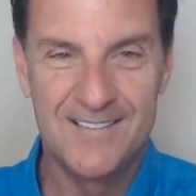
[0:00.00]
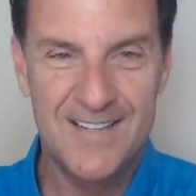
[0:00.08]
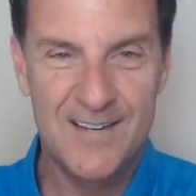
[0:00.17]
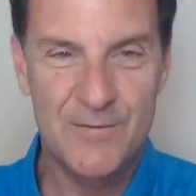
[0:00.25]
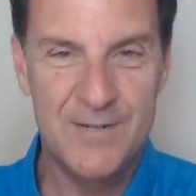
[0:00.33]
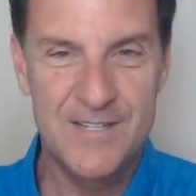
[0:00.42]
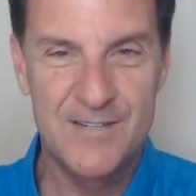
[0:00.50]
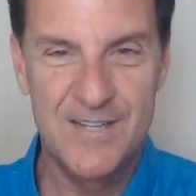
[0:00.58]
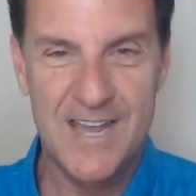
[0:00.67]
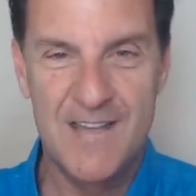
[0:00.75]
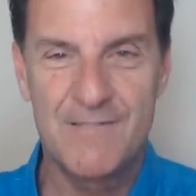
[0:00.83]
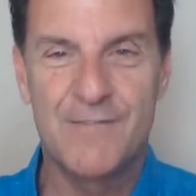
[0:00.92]
how do we do
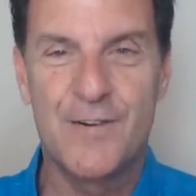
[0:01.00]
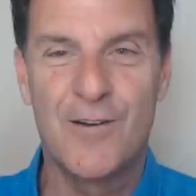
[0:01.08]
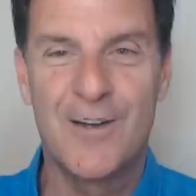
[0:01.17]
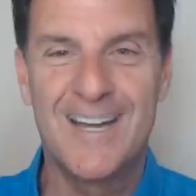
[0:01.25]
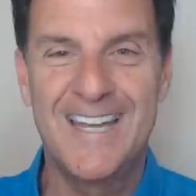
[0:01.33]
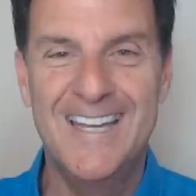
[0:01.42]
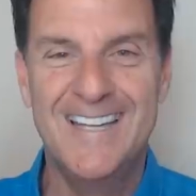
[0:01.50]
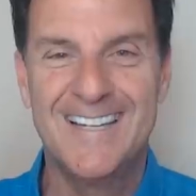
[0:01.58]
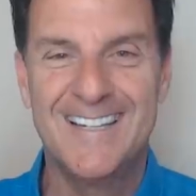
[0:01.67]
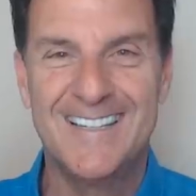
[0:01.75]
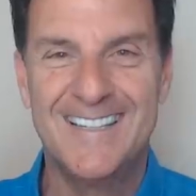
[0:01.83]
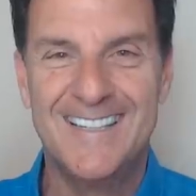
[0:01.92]
that? forty,
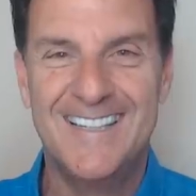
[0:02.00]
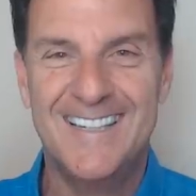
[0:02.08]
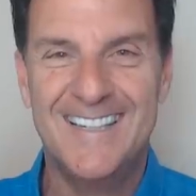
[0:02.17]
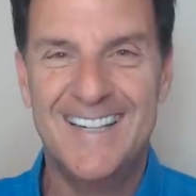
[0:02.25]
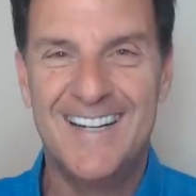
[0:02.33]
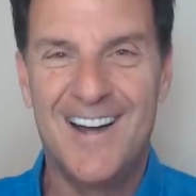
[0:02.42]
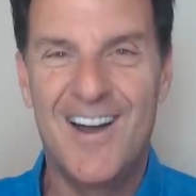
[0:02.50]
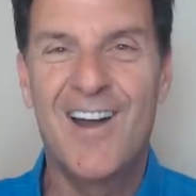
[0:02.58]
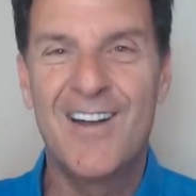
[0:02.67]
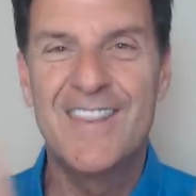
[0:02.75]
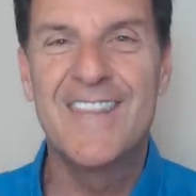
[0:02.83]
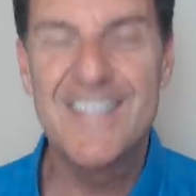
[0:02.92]

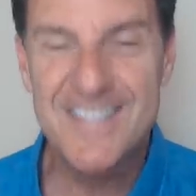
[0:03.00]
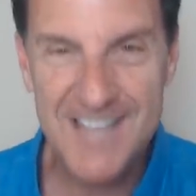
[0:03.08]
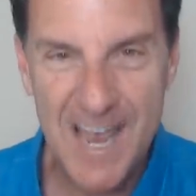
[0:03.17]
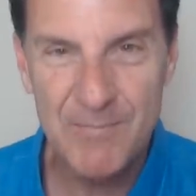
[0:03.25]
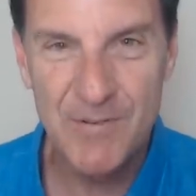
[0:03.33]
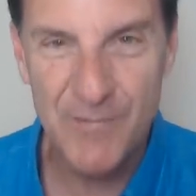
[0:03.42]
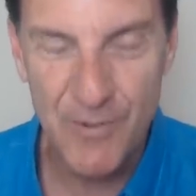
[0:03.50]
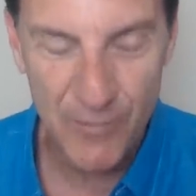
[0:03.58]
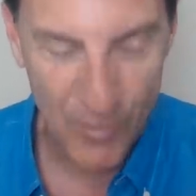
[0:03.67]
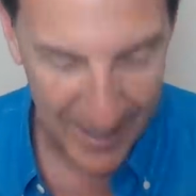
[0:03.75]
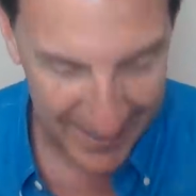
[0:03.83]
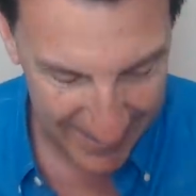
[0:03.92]
are this type of
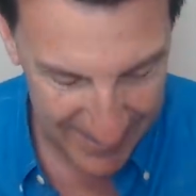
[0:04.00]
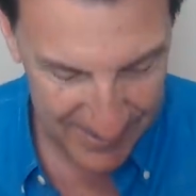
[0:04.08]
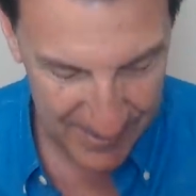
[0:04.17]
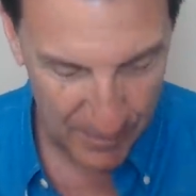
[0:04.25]
avoidance.